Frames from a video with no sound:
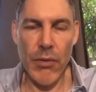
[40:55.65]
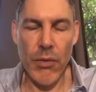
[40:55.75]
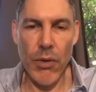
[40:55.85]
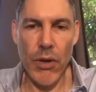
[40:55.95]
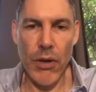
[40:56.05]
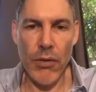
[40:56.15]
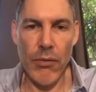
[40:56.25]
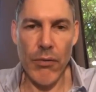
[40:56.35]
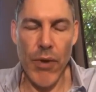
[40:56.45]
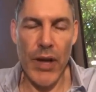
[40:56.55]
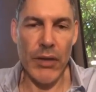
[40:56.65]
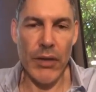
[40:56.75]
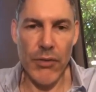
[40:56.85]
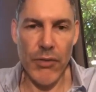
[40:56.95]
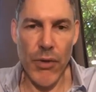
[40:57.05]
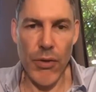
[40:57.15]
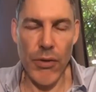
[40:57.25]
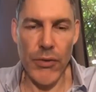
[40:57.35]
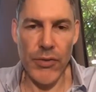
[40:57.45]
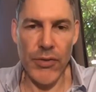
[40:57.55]
or rent
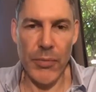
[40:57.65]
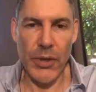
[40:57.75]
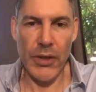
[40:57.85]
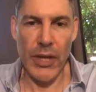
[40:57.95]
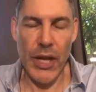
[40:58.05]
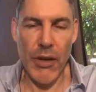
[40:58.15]
controls or something like that.